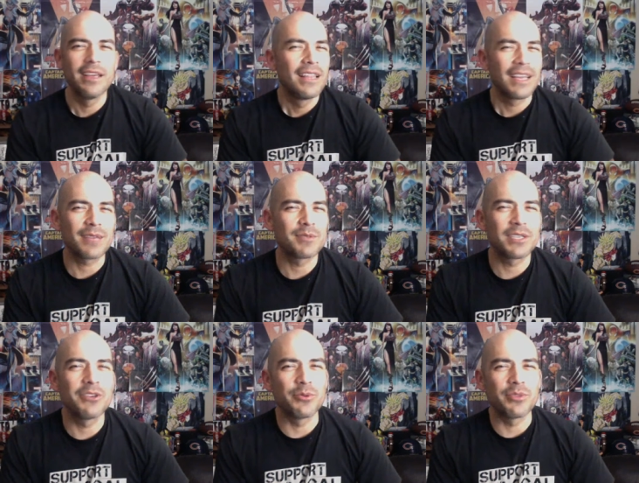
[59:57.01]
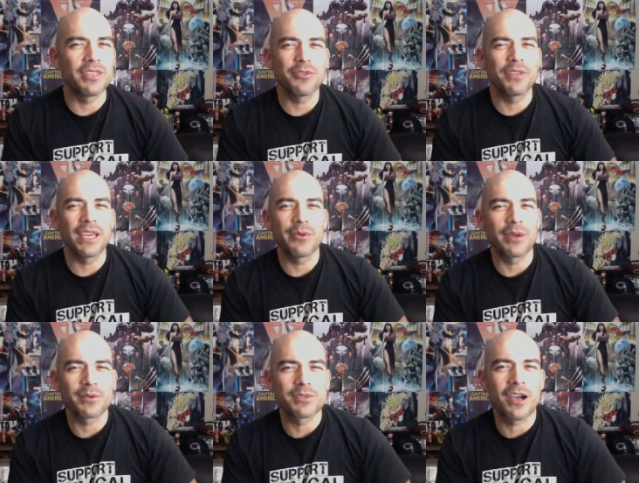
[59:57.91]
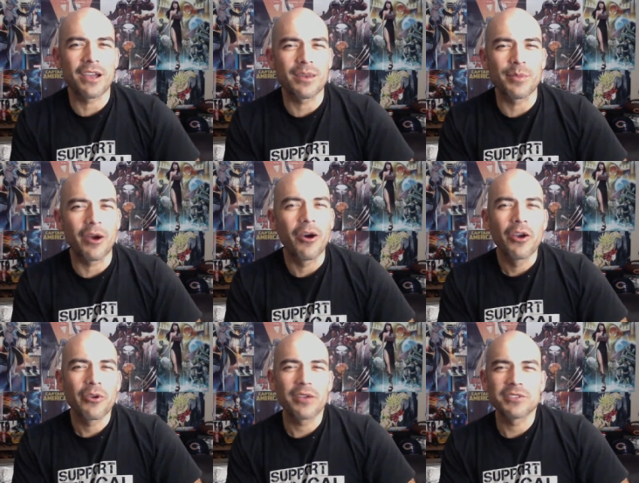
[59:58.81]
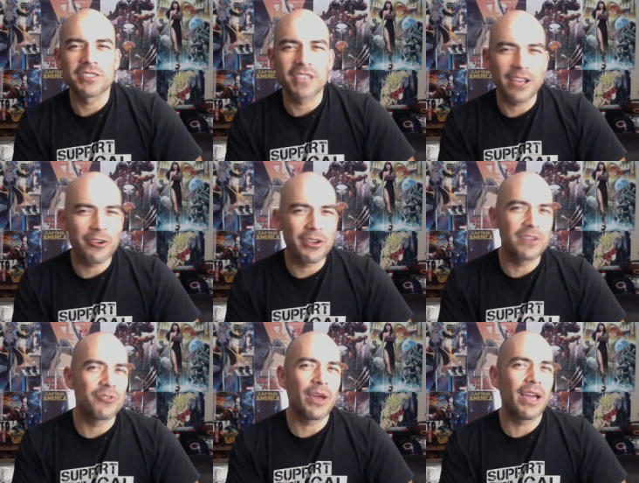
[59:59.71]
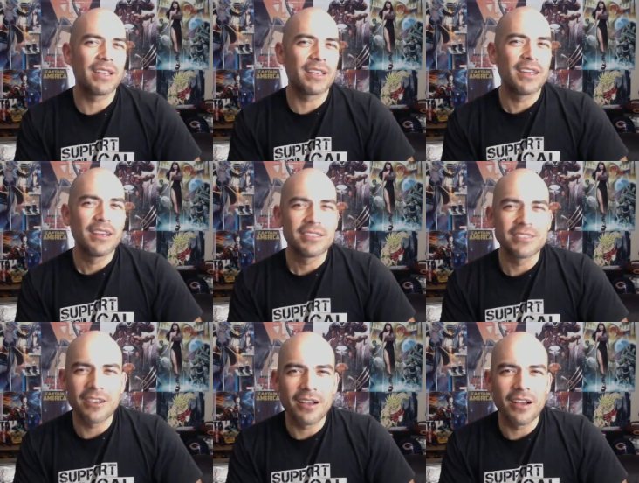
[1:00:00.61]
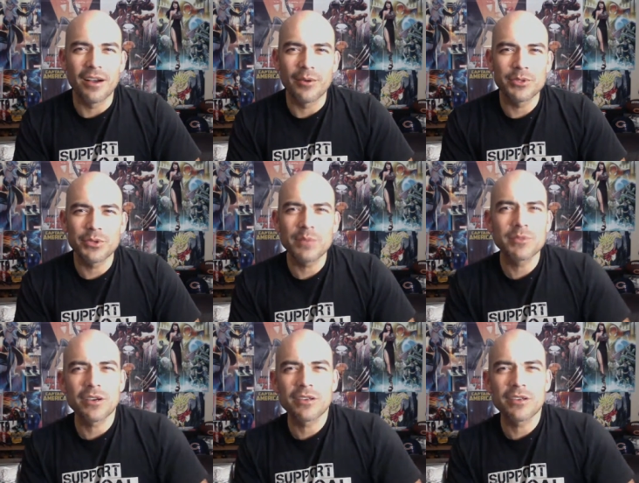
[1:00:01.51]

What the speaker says: Like, I'm telling you, the other day when I was talking about Crouching Tiger, Hidden Dragon, and Zhang